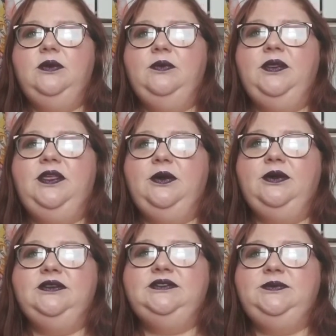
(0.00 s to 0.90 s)
But there
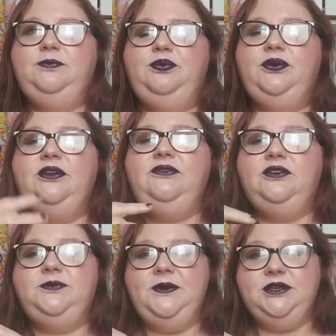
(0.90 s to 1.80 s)
was
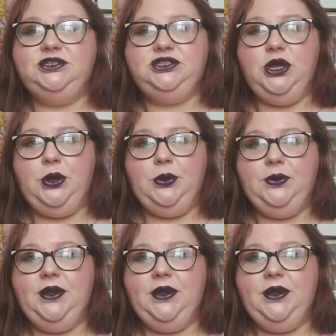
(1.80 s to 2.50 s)
previews being shown,